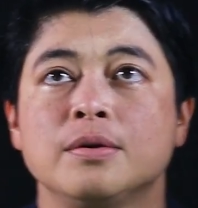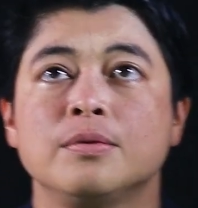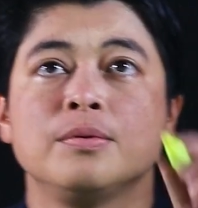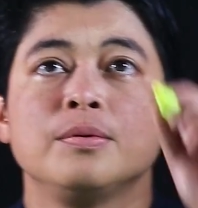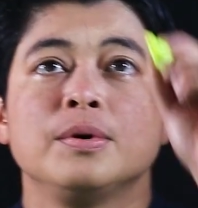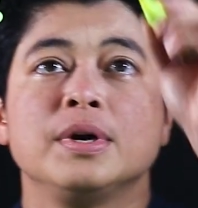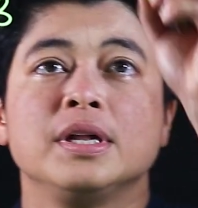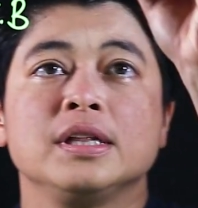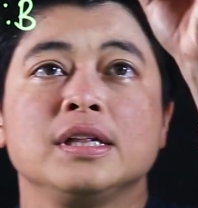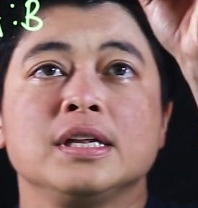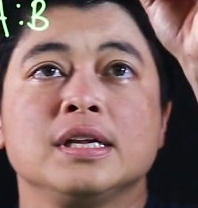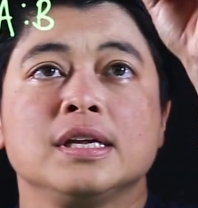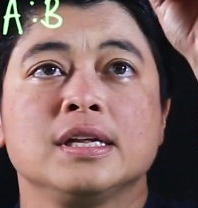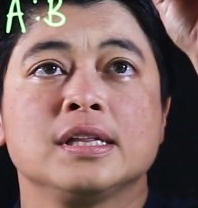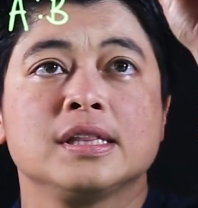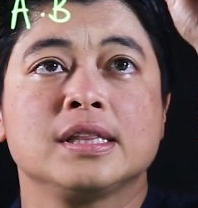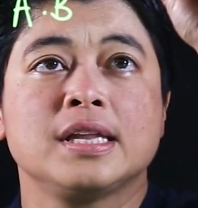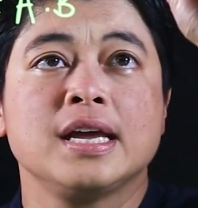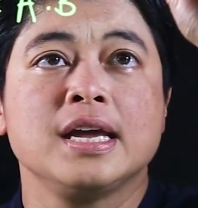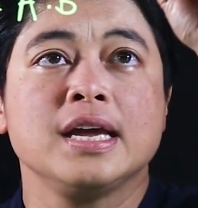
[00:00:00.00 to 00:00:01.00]
we'll
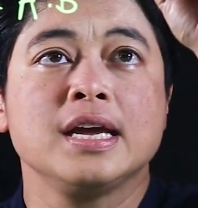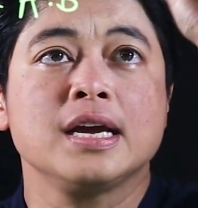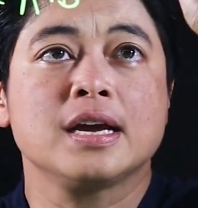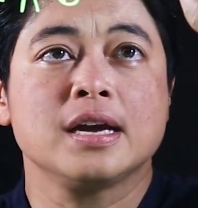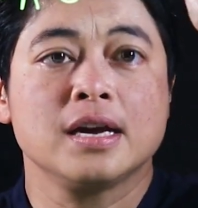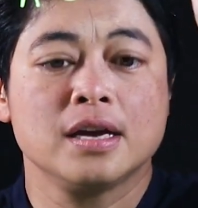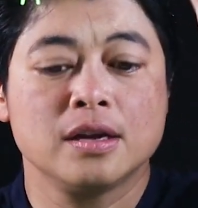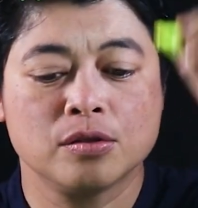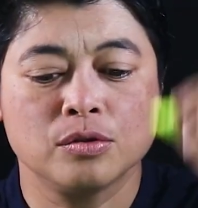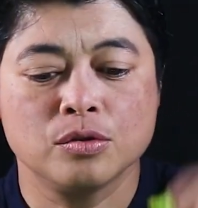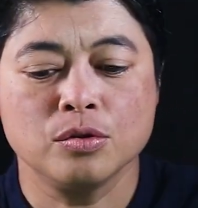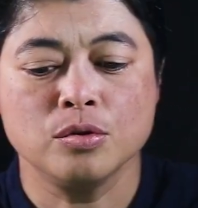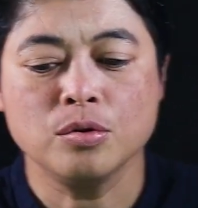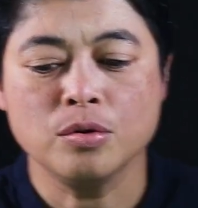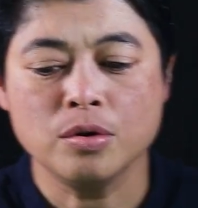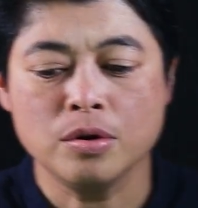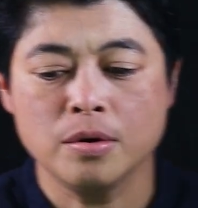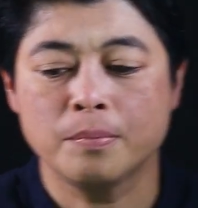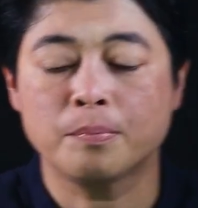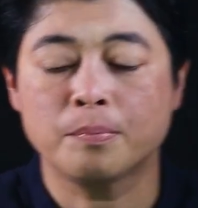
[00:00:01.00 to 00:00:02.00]
take two